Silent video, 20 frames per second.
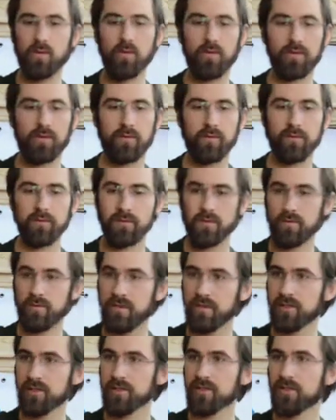or through
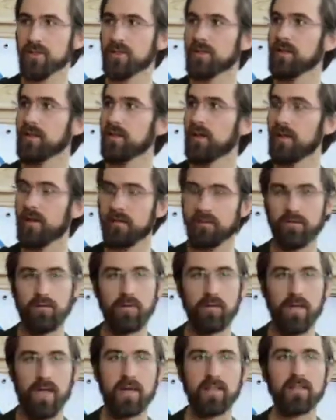donations
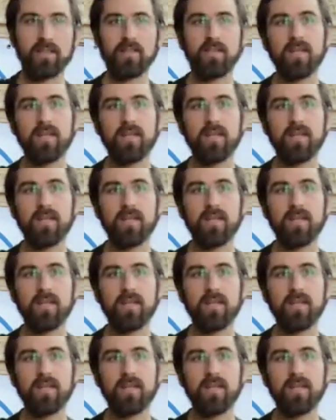for that.